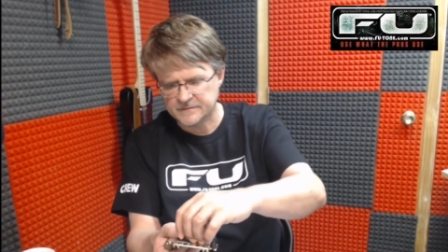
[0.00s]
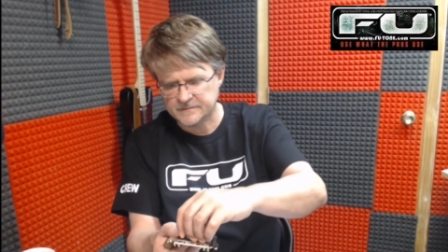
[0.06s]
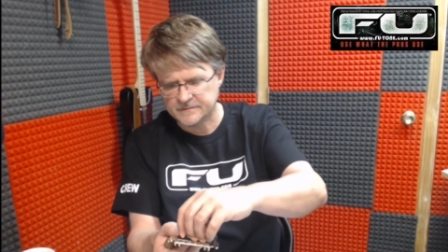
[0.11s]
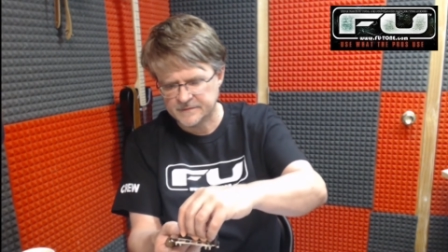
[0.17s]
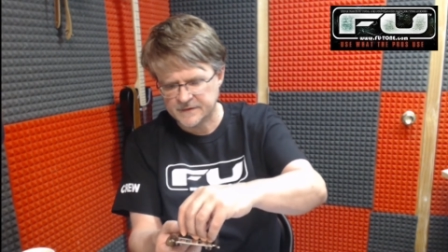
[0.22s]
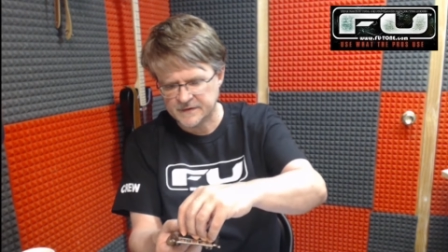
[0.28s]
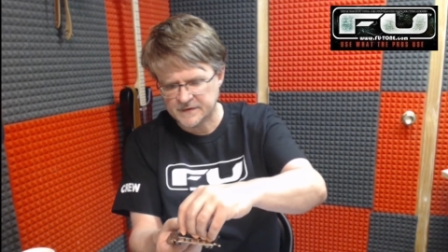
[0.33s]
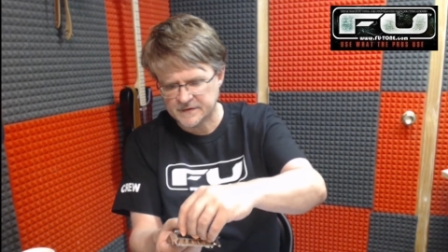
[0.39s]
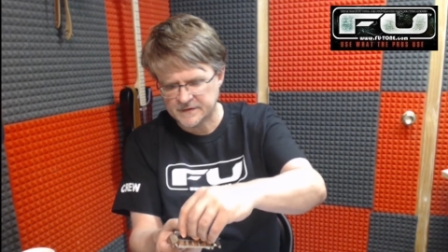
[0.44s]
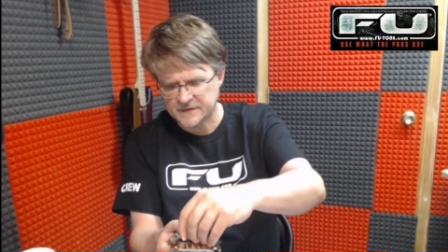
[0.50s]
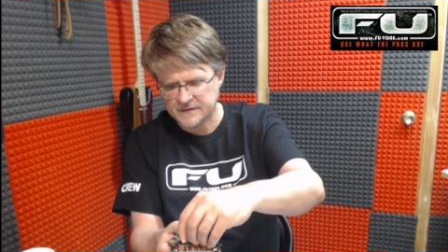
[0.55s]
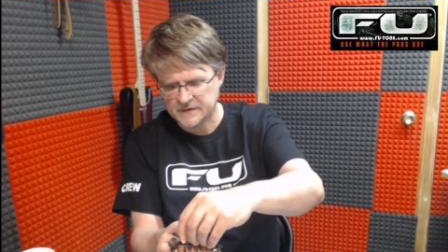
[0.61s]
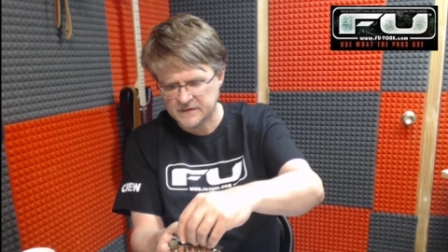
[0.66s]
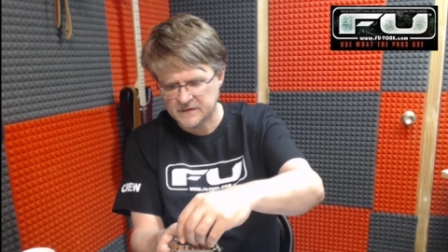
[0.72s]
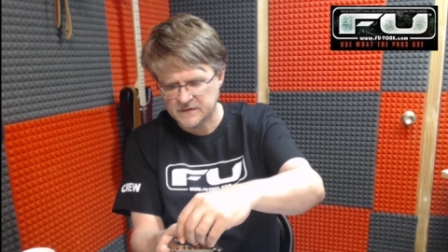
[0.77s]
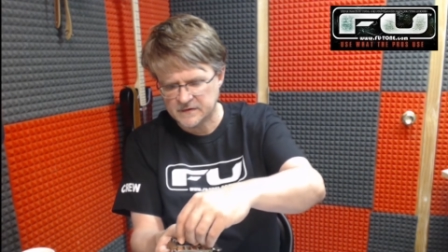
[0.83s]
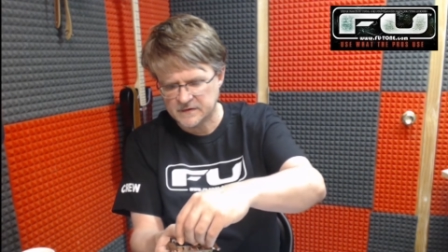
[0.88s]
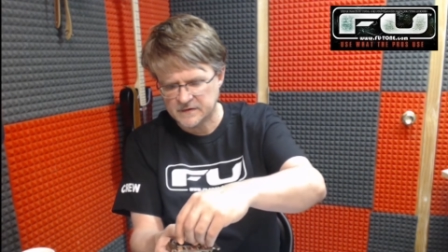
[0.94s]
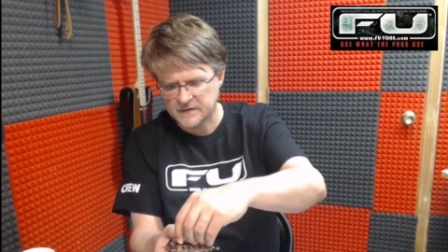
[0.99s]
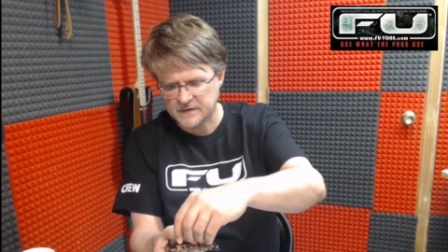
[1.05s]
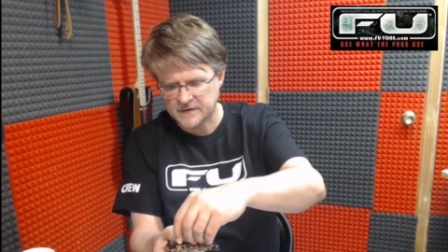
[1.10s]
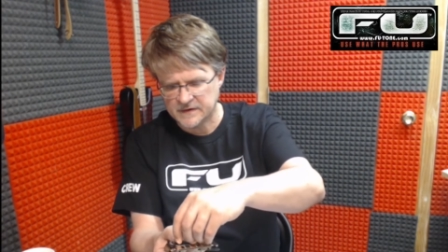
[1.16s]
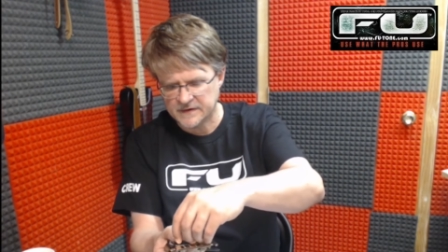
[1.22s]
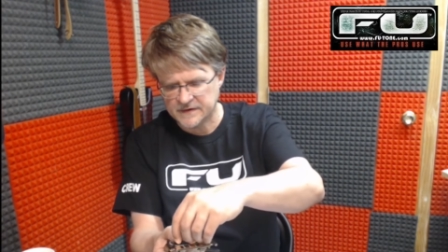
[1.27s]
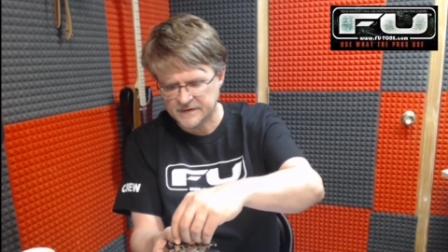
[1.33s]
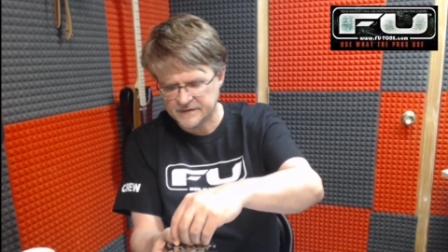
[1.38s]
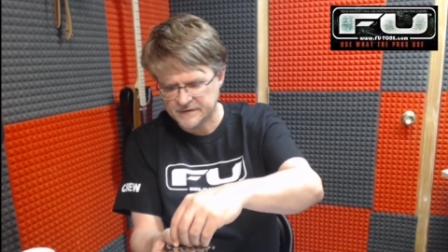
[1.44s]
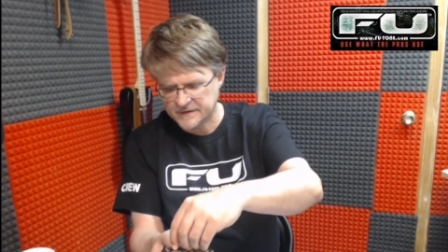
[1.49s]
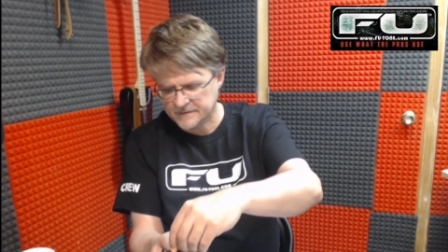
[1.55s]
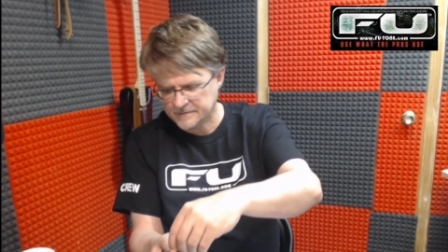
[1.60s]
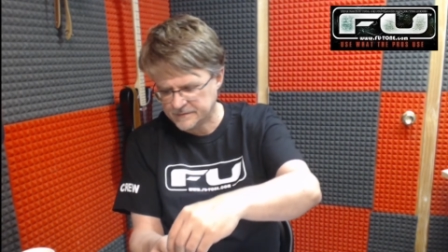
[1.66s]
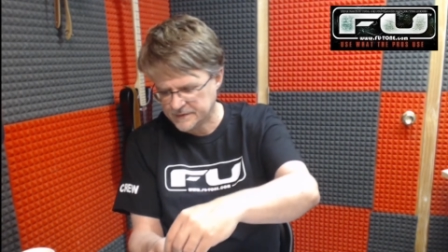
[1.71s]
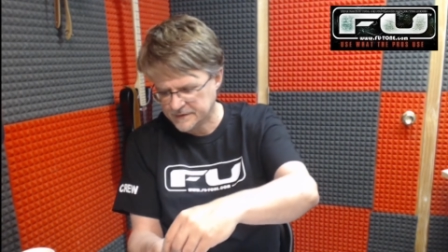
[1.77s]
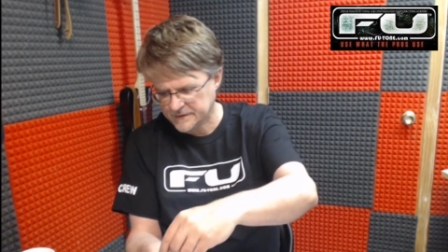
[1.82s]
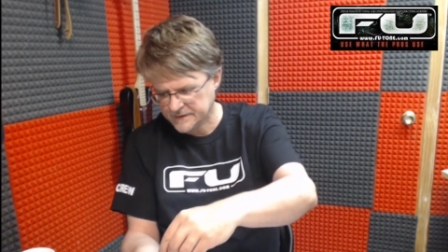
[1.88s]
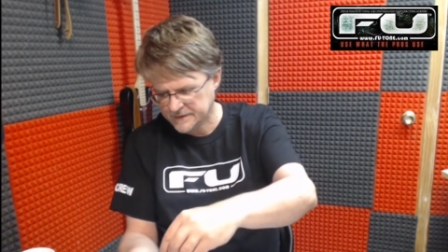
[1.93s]
metal here and that
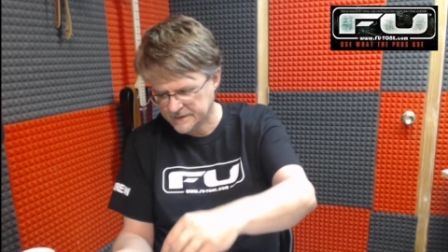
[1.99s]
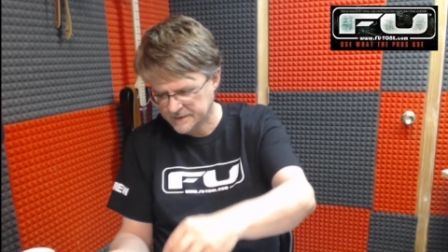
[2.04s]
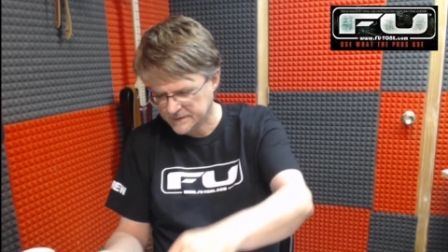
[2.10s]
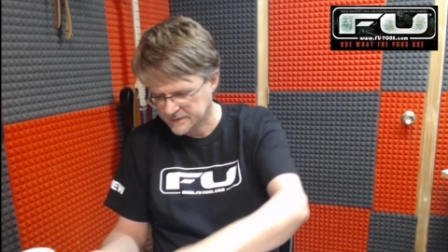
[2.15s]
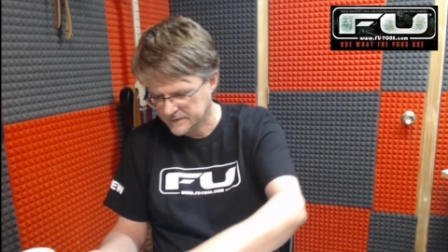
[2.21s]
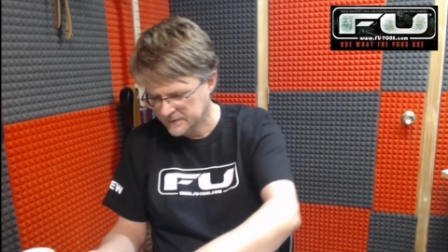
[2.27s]
plate.